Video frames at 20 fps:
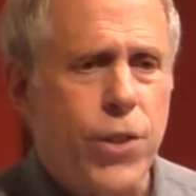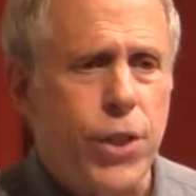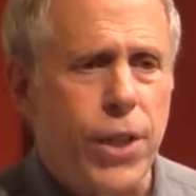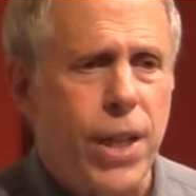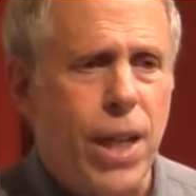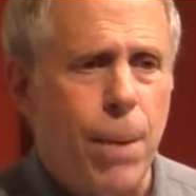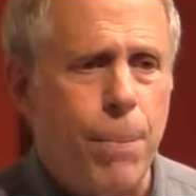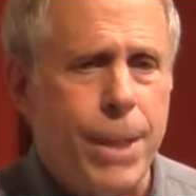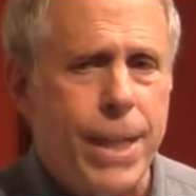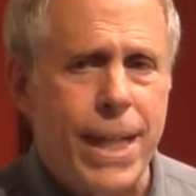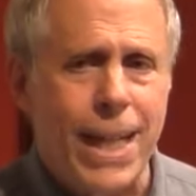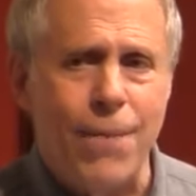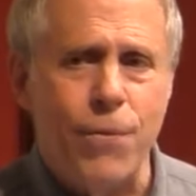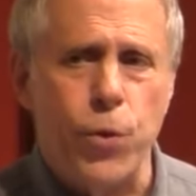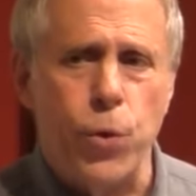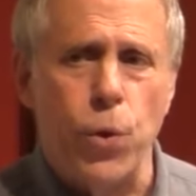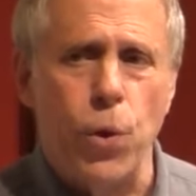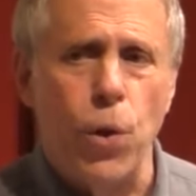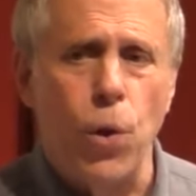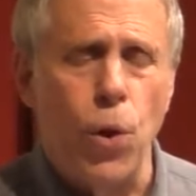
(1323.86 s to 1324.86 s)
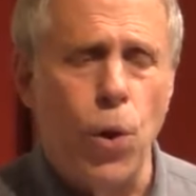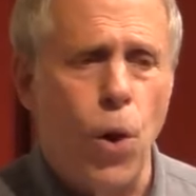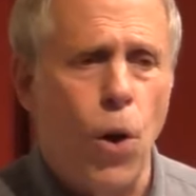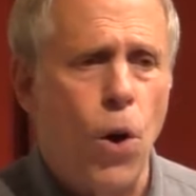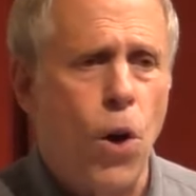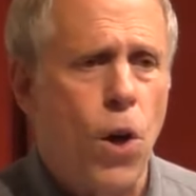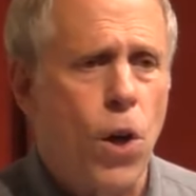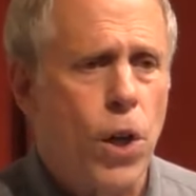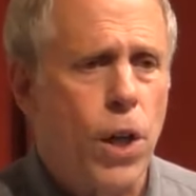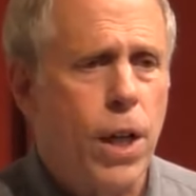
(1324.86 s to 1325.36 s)
to come in after a
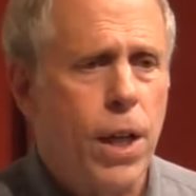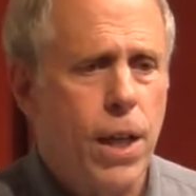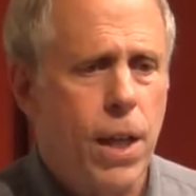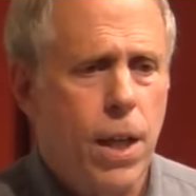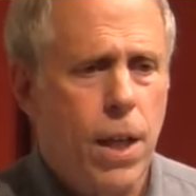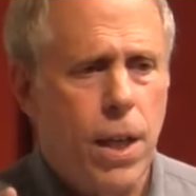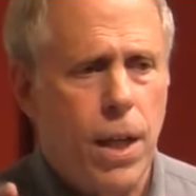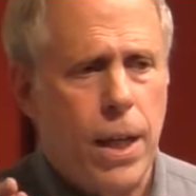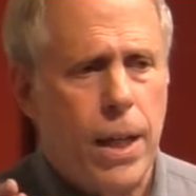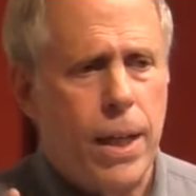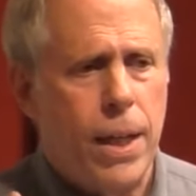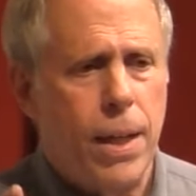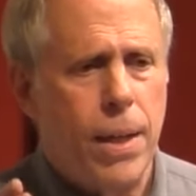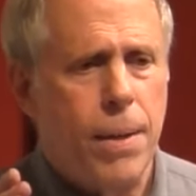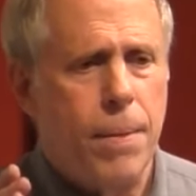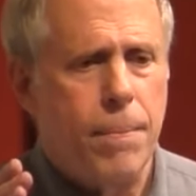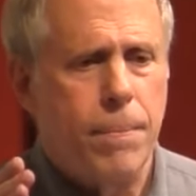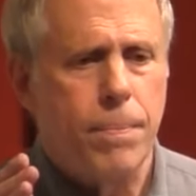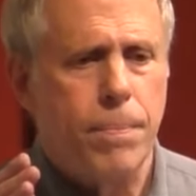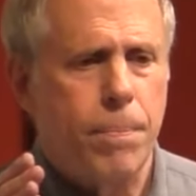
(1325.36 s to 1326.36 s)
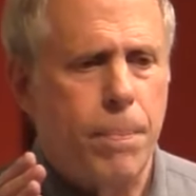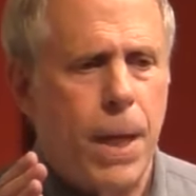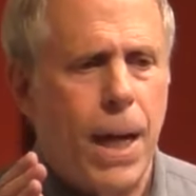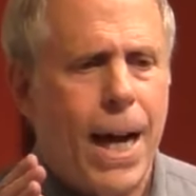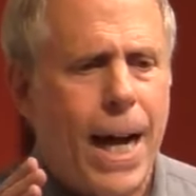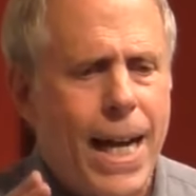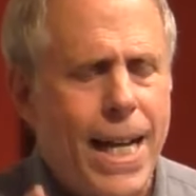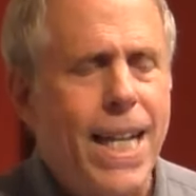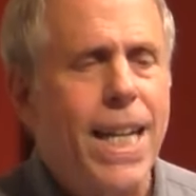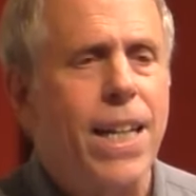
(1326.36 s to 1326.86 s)
long
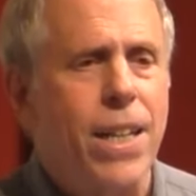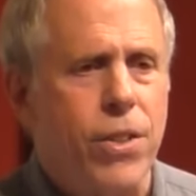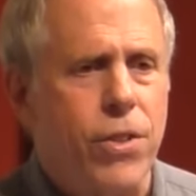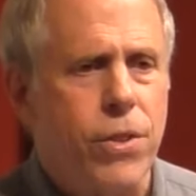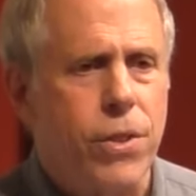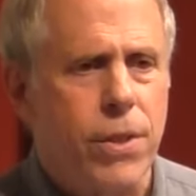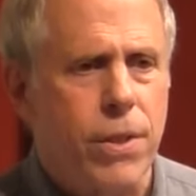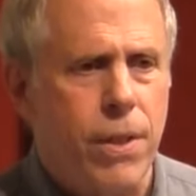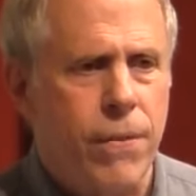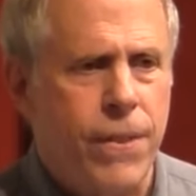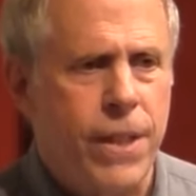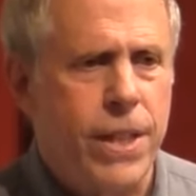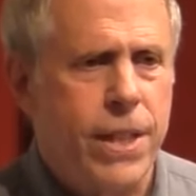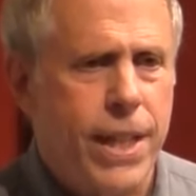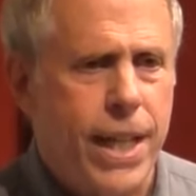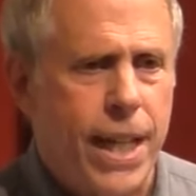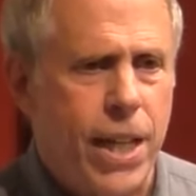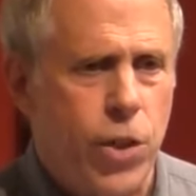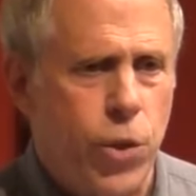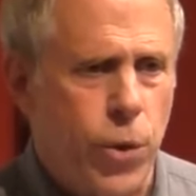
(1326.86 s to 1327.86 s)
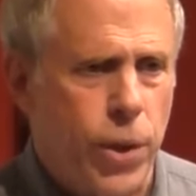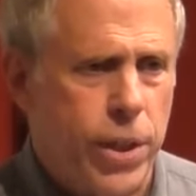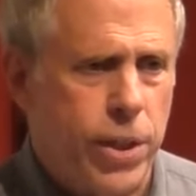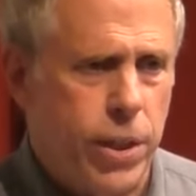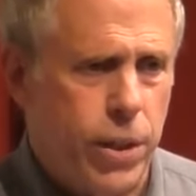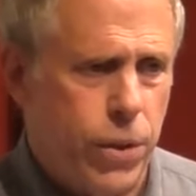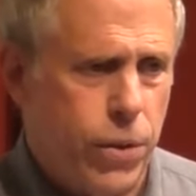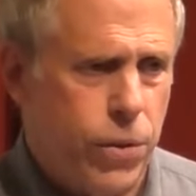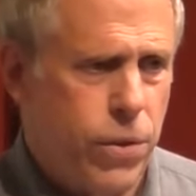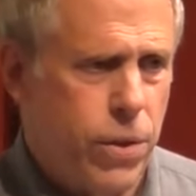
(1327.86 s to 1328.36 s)
hiatus of intake during
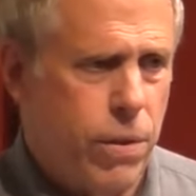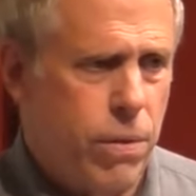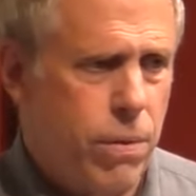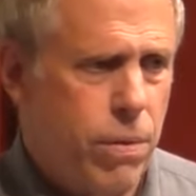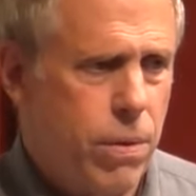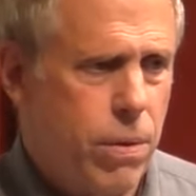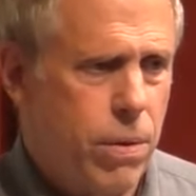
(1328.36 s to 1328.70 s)
Tillerson.